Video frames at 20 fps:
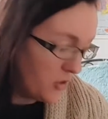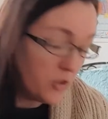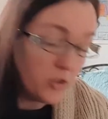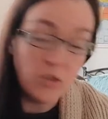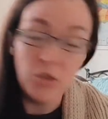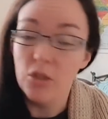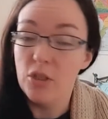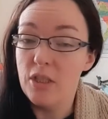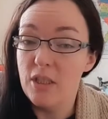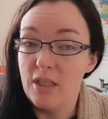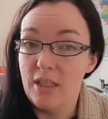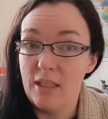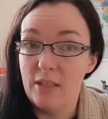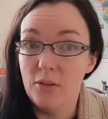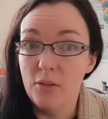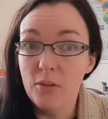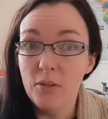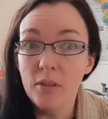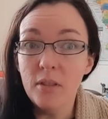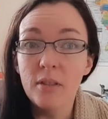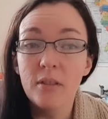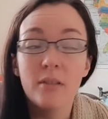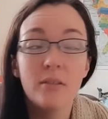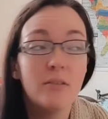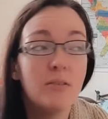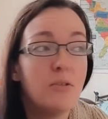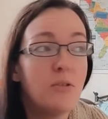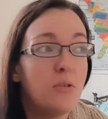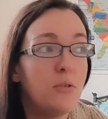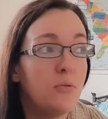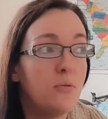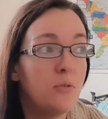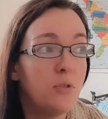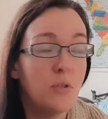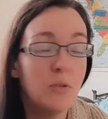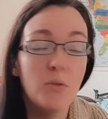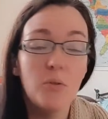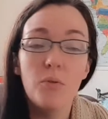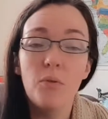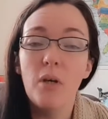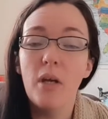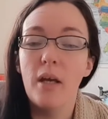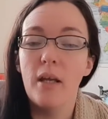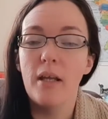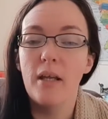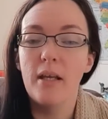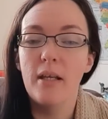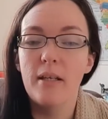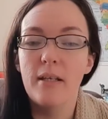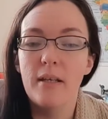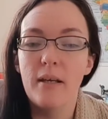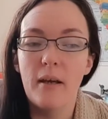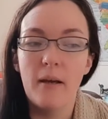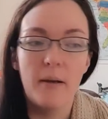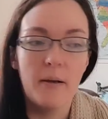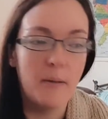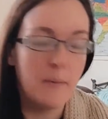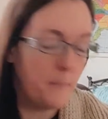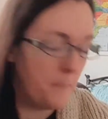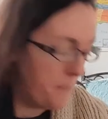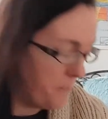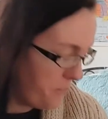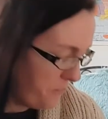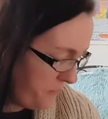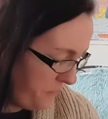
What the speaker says: good deal to do, and